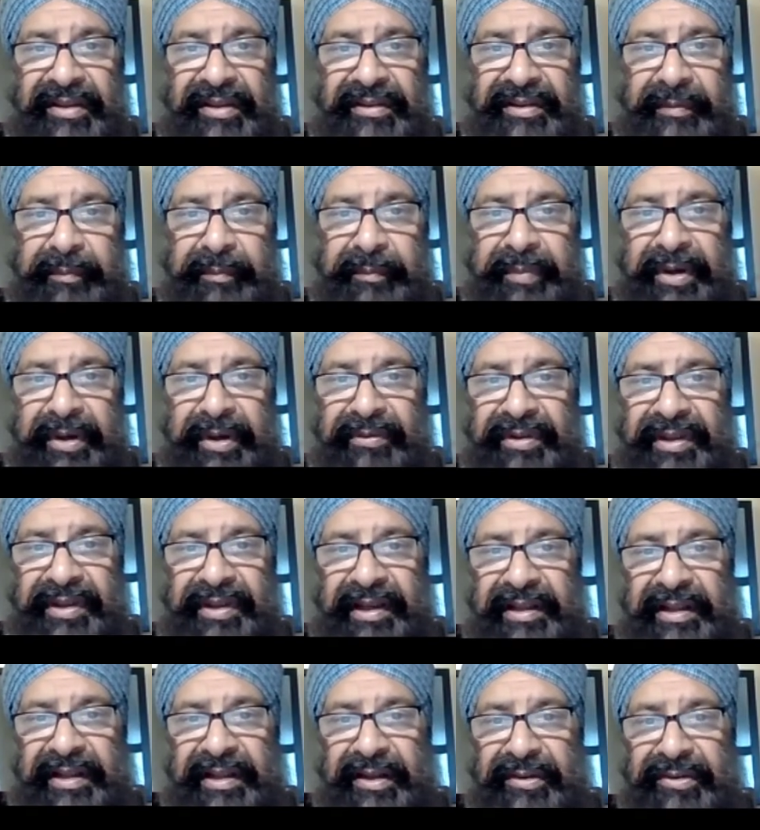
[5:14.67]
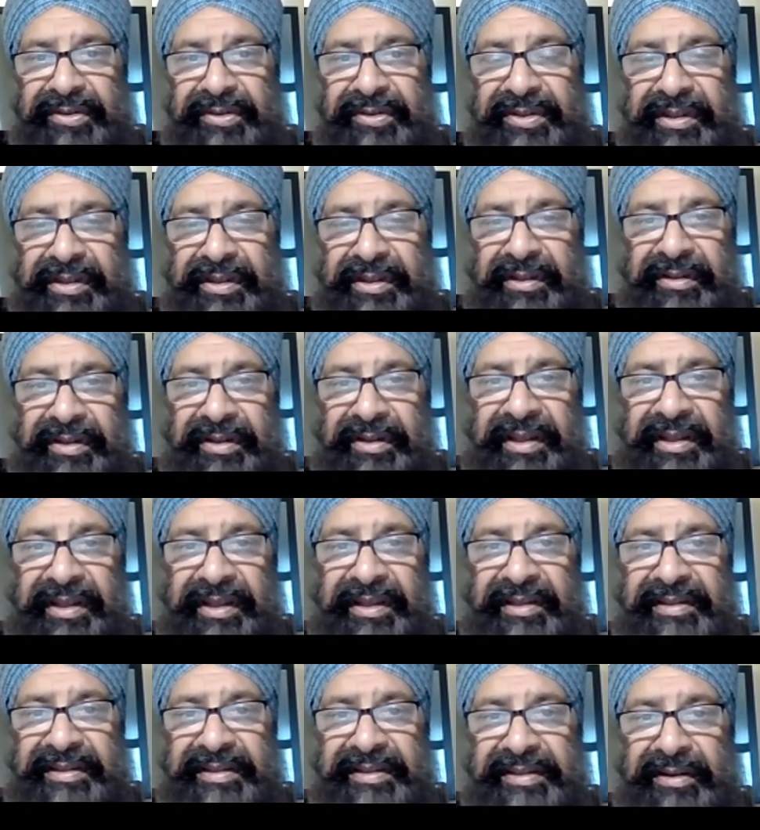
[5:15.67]
The bony enclosure
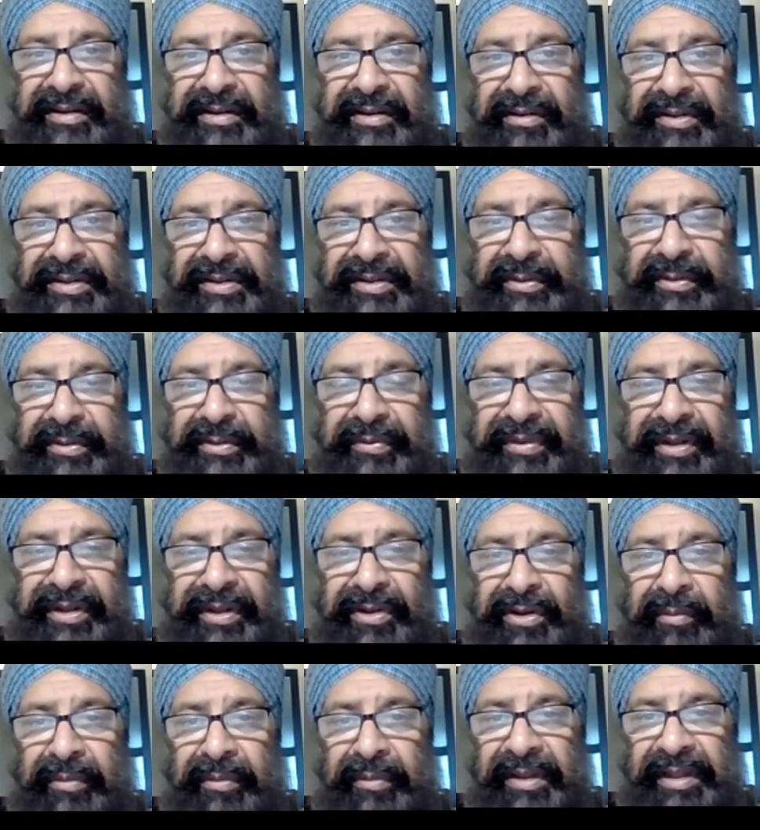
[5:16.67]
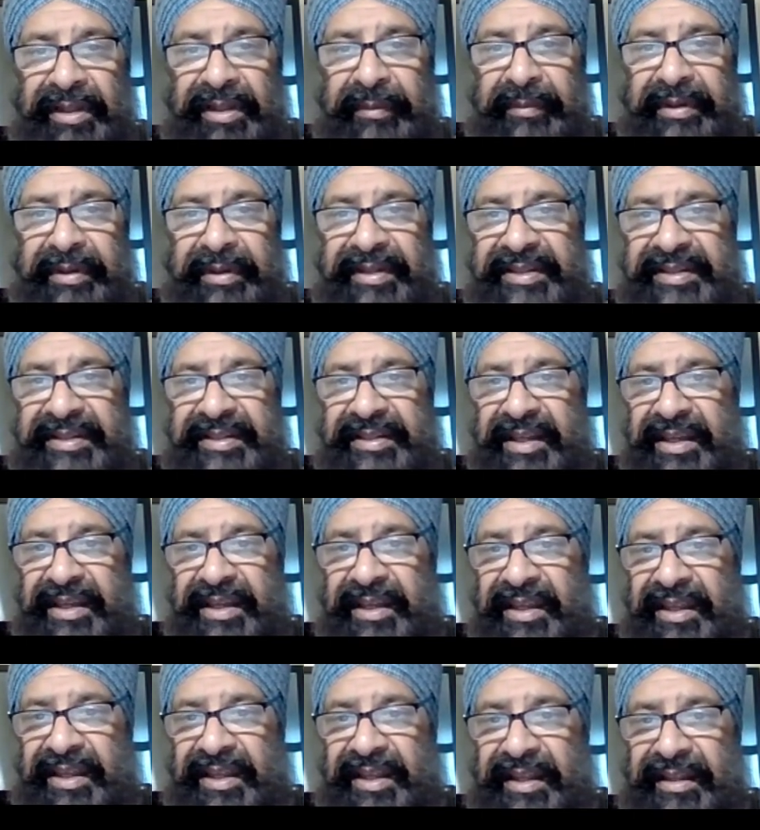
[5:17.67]
is also within normal limits,
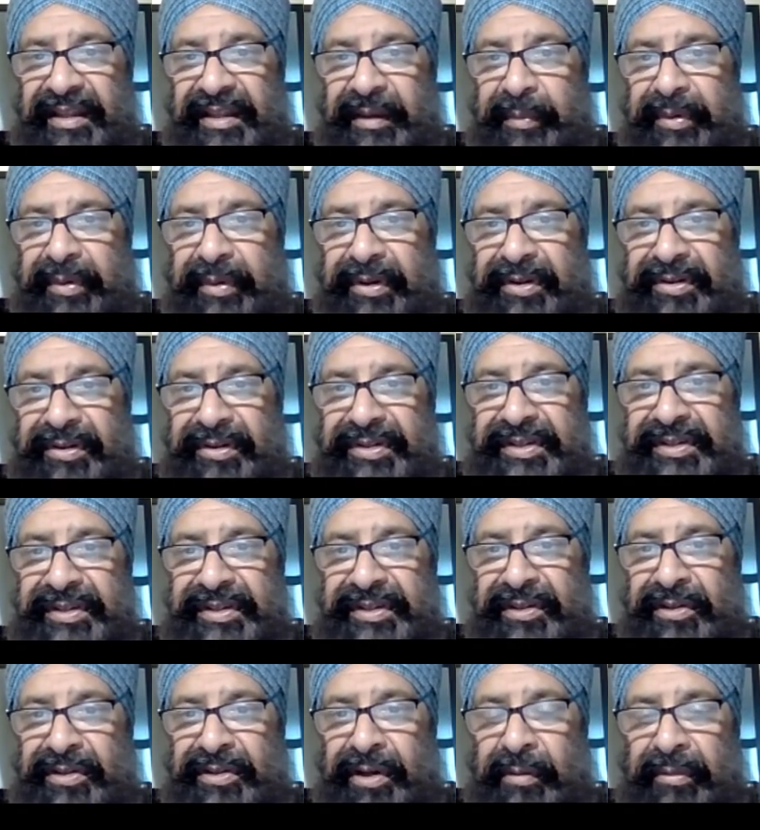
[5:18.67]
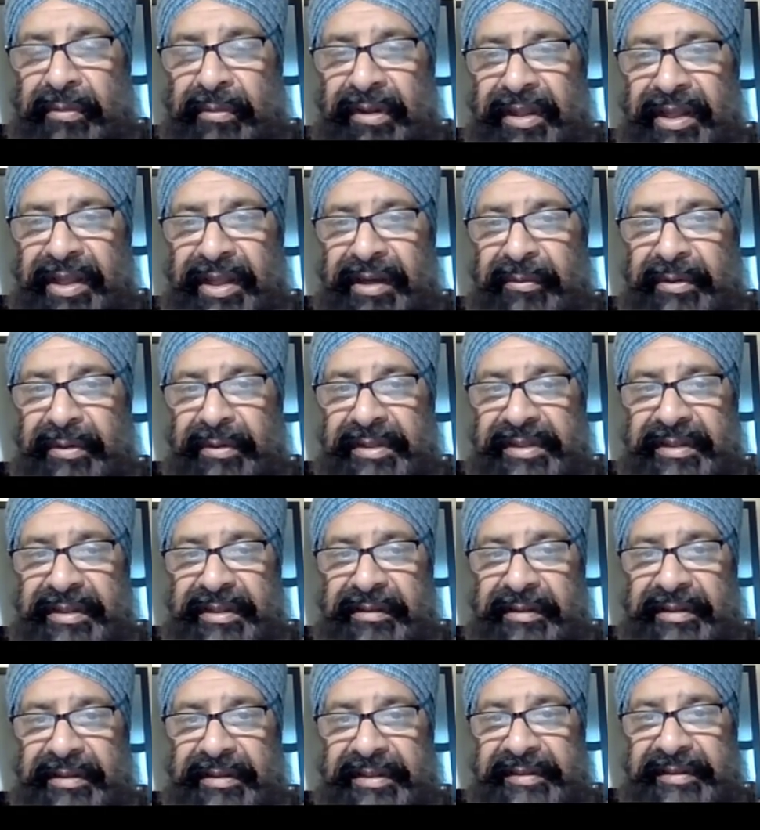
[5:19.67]
and that produces a normal airway
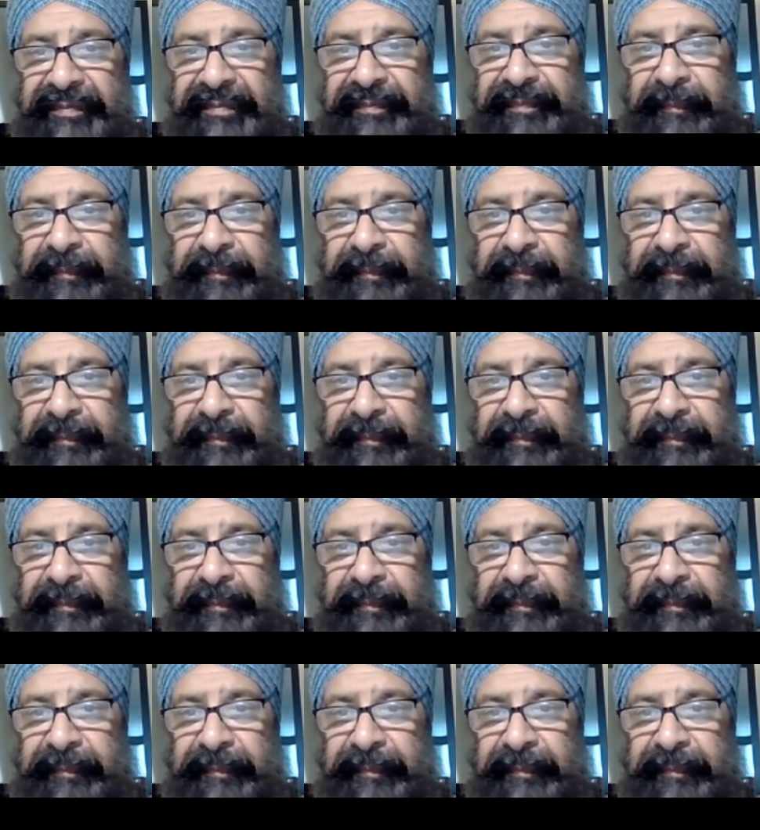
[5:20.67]
size.